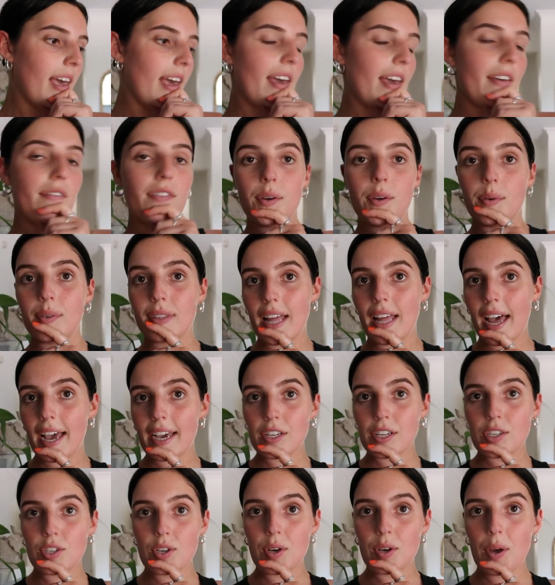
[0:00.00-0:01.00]
if you would
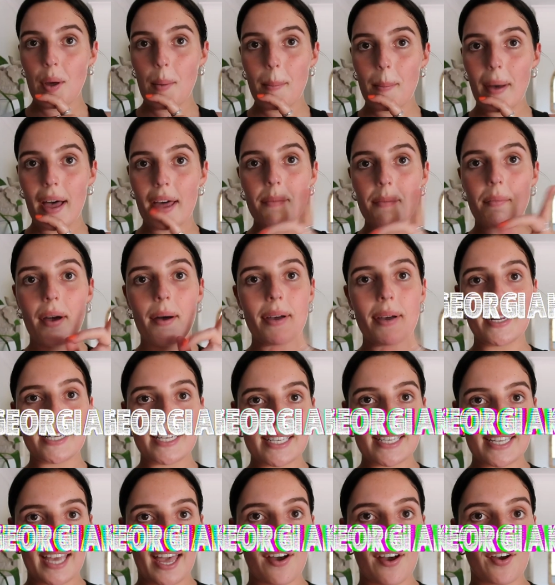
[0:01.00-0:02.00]
like to. But my
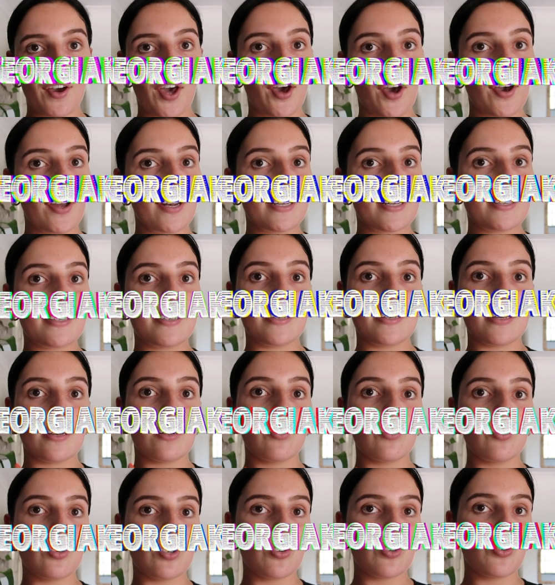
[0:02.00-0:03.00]
discount code is
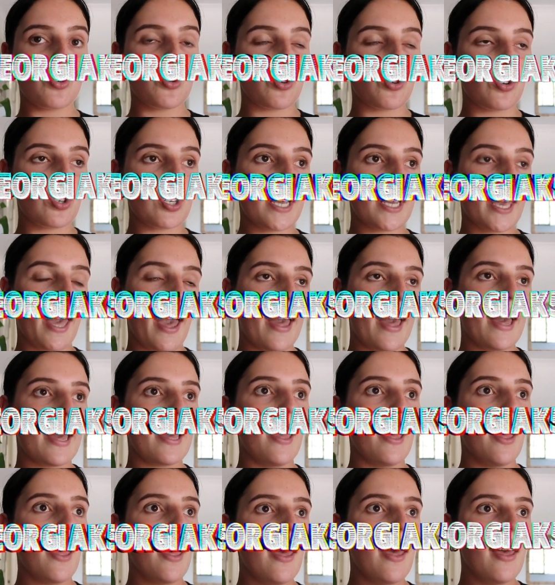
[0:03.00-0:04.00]
still just
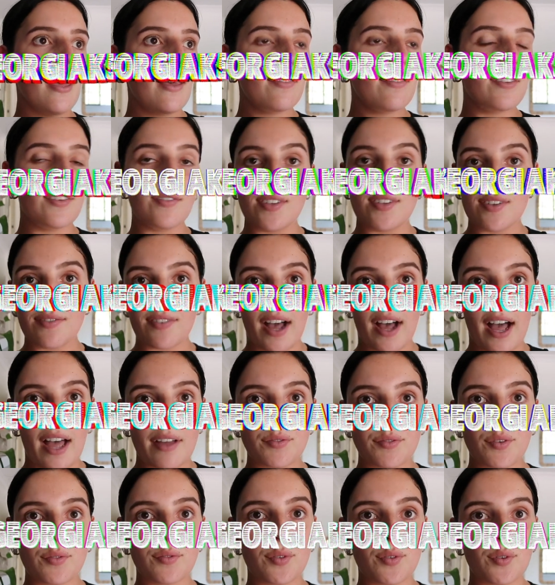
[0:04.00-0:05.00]

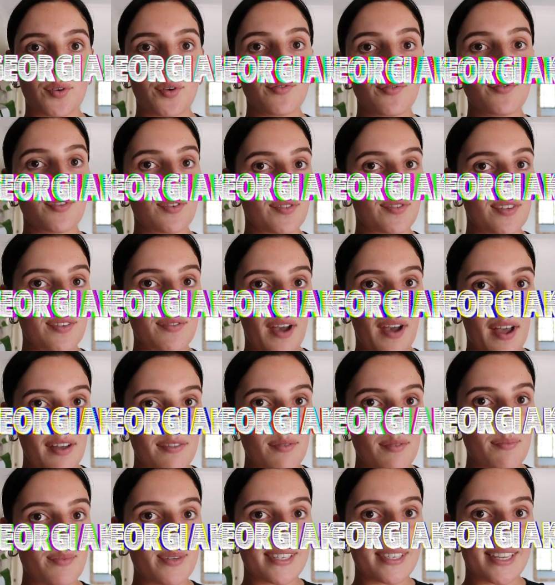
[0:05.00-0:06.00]
GeorgiaK55 for
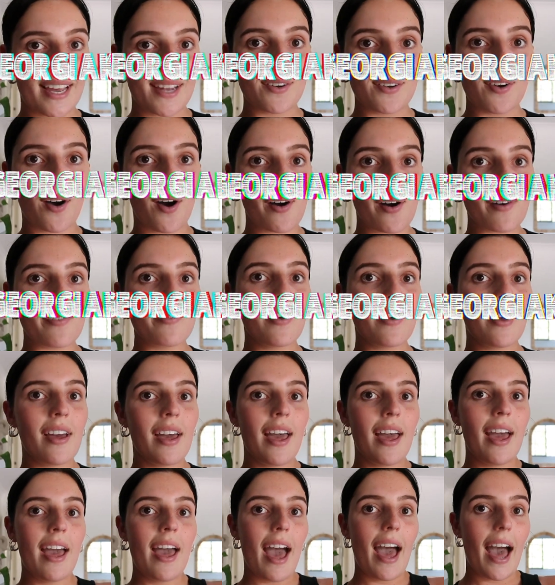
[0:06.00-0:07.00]
55% off
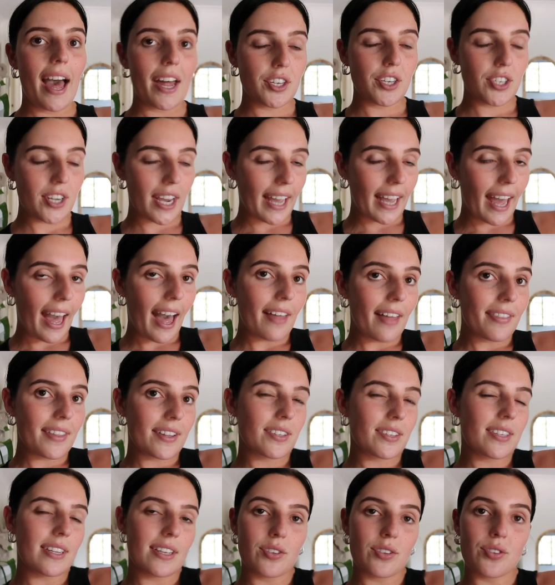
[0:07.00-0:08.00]
at checkout.
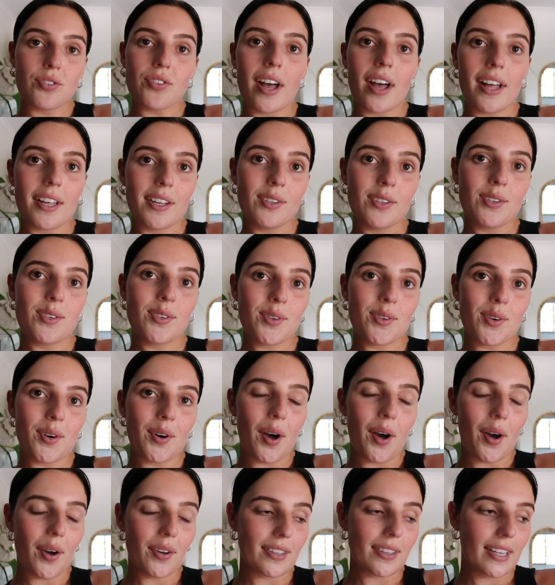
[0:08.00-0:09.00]
That's the Australian
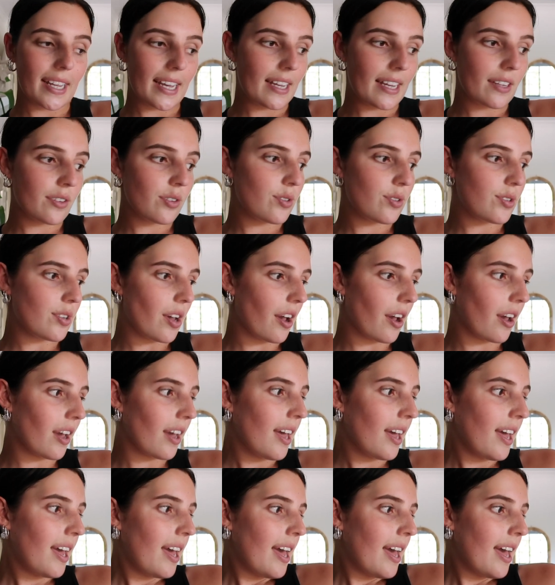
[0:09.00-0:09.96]
store only. So